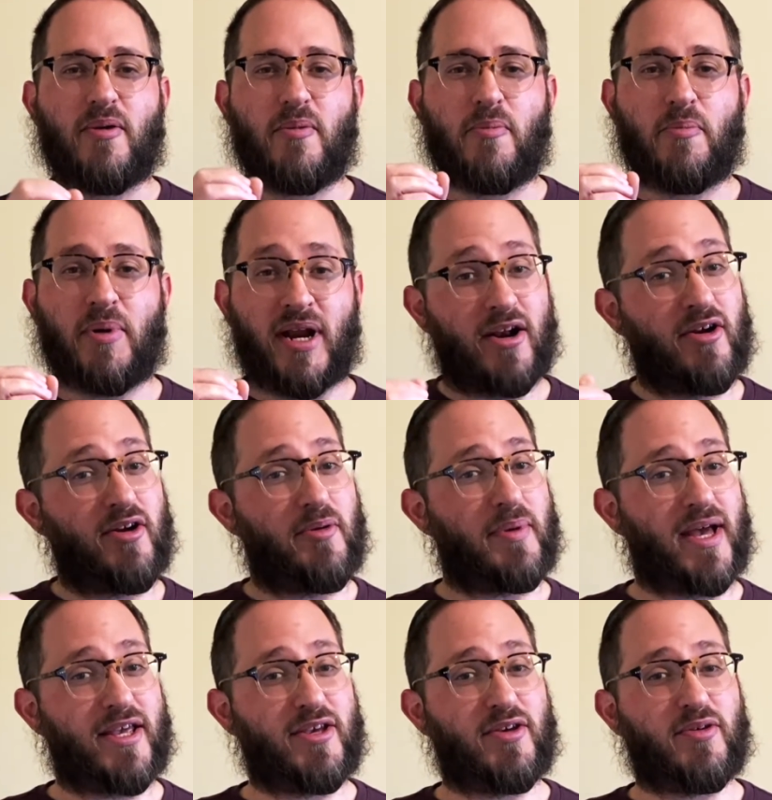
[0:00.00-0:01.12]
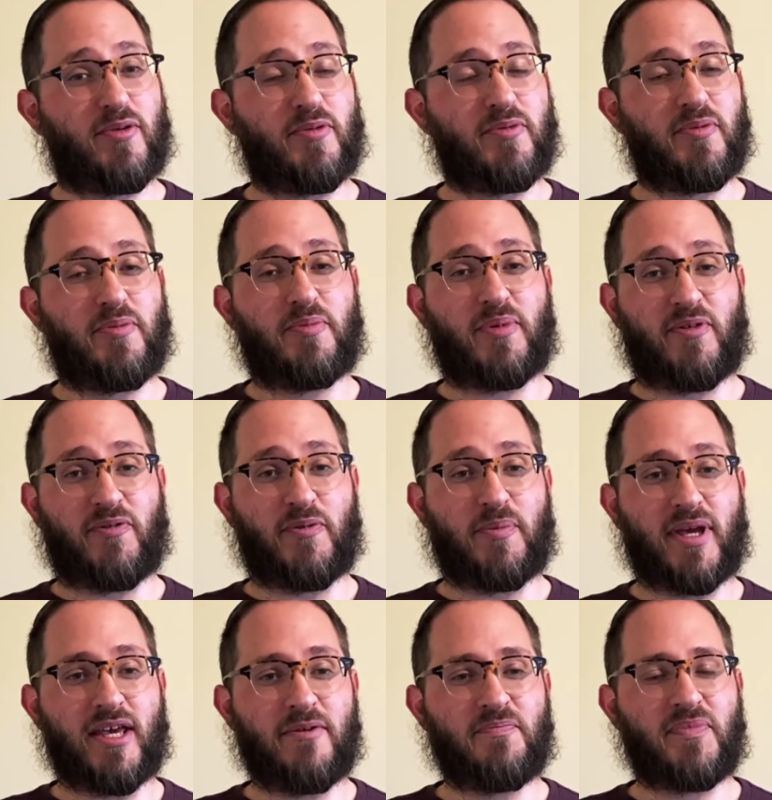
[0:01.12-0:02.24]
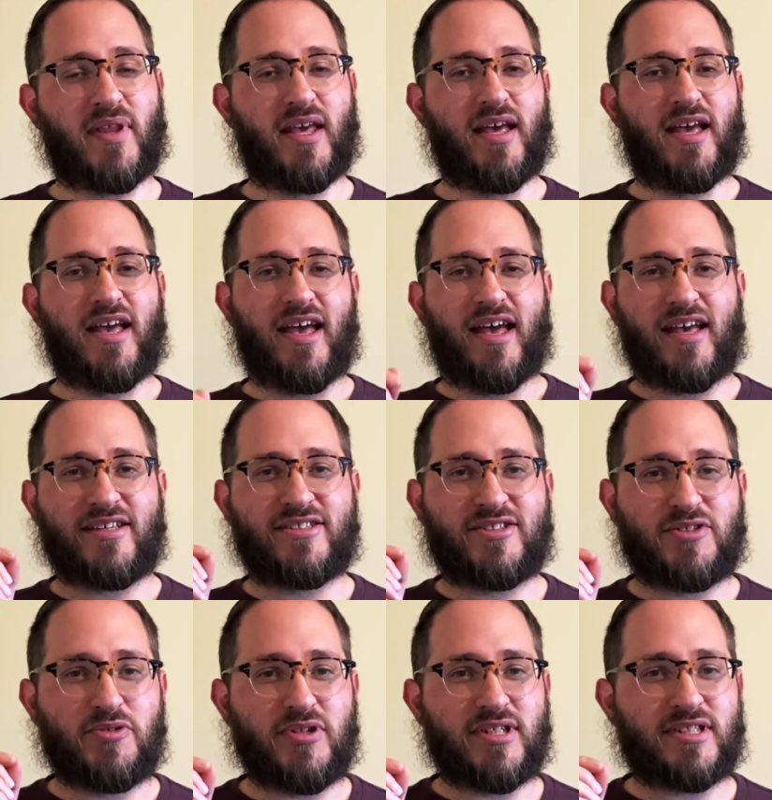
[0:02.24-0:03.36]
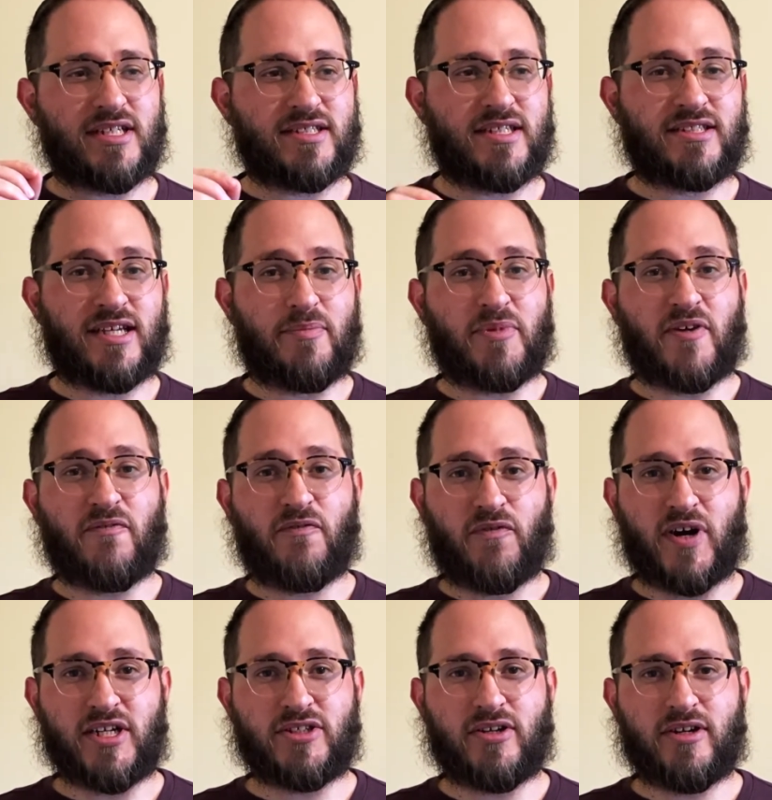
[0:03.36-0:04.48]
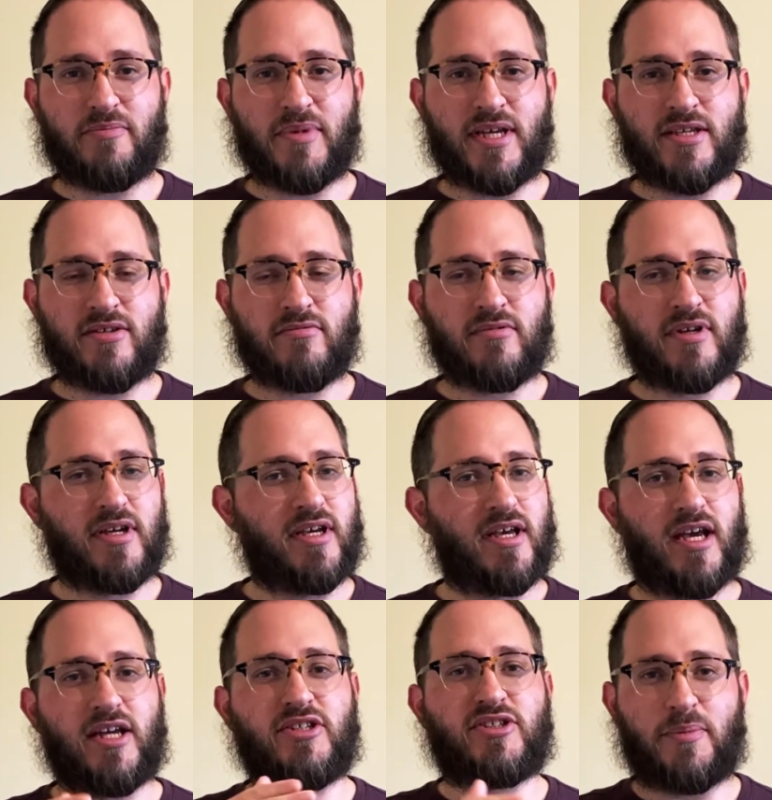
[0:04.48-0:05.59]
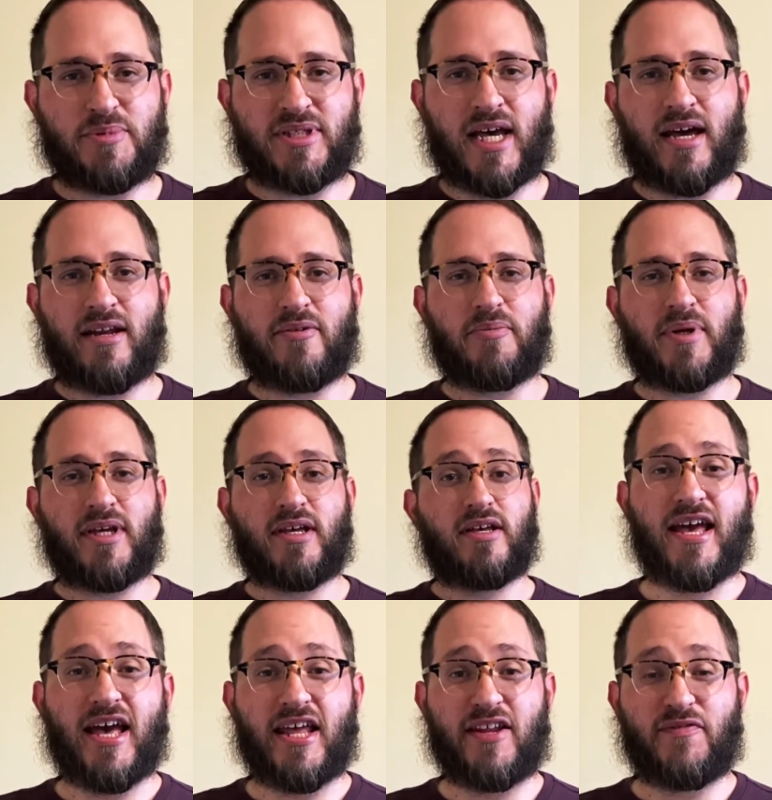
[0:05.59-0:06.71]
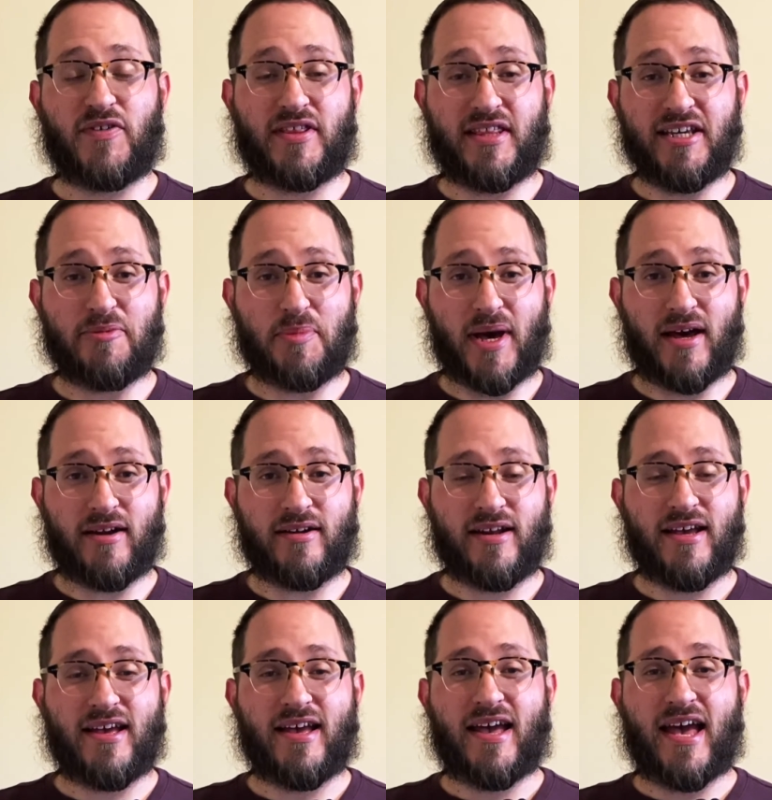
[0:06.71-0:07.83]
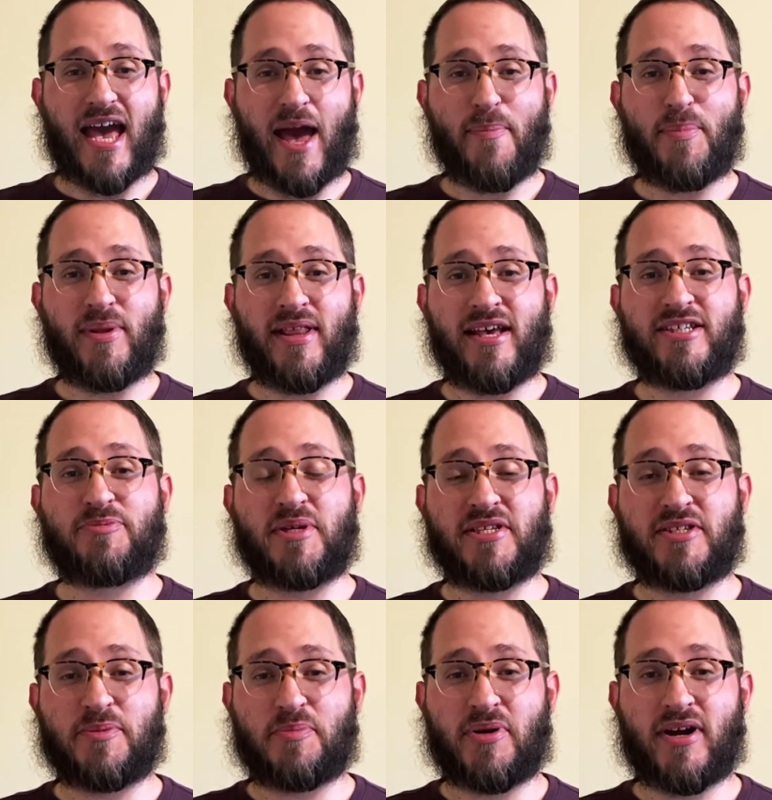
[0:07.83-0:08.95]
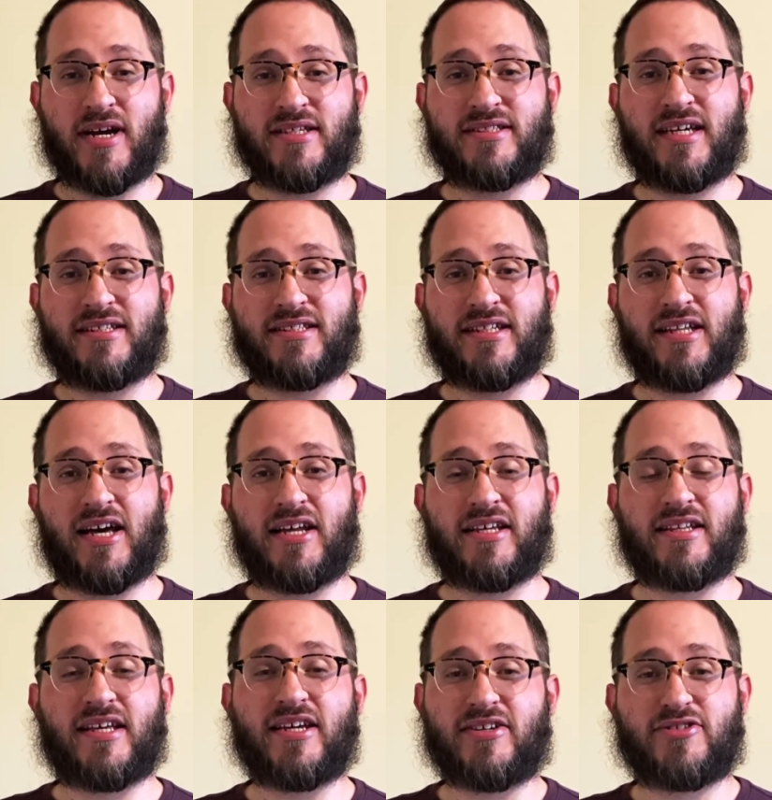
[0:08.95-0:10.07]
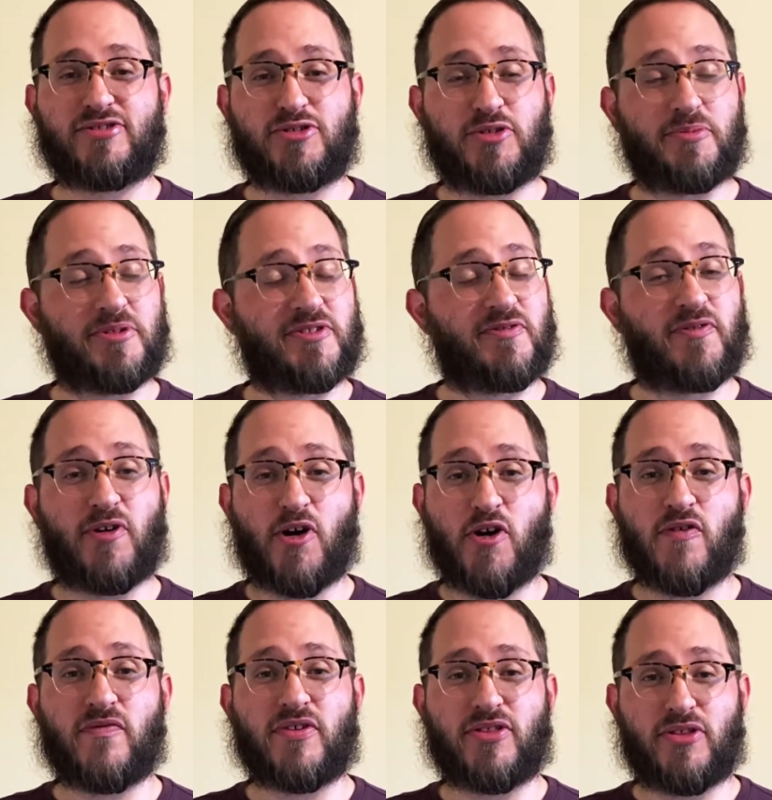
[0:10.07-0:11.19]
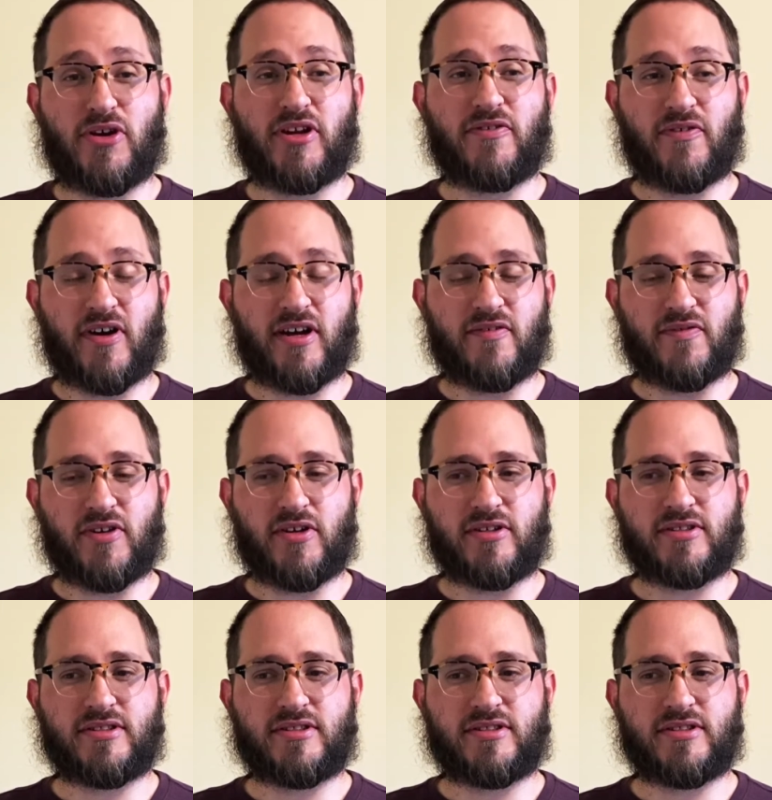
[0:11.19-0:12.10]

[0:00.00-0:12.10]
But I don't know about you, but for me, as soon as I see something fresh on a menu, it jumps out at me. And if you think about it, Apple has been surprising and delighting their consumers for over 35 years.